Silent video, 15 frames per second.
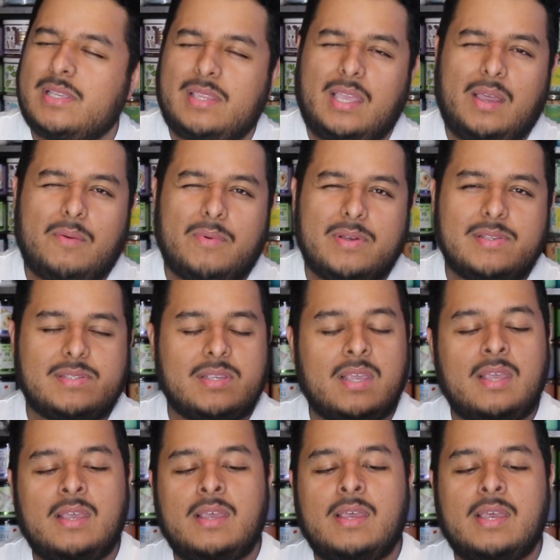I think it was.
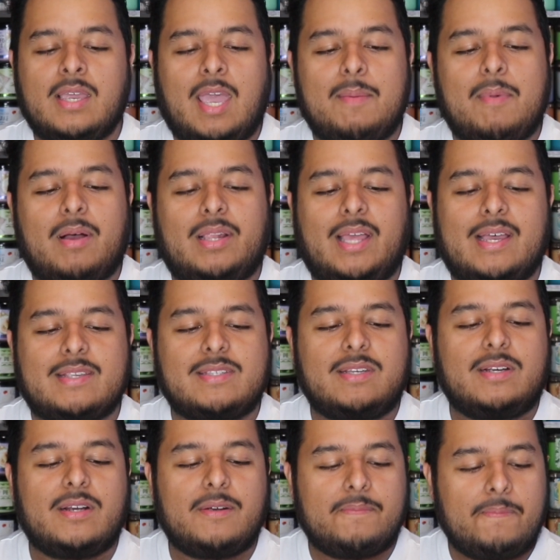Came out last
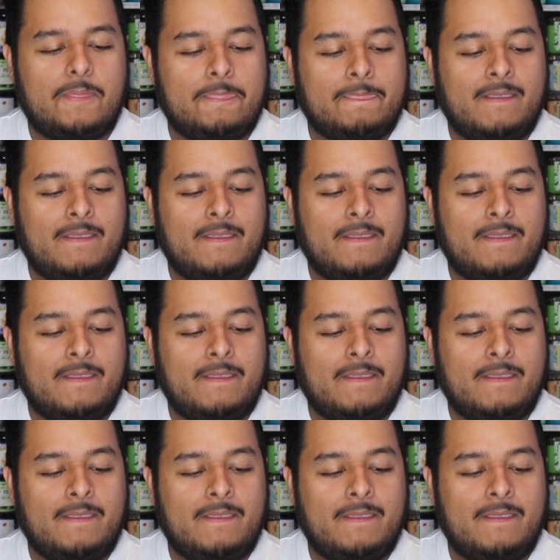year.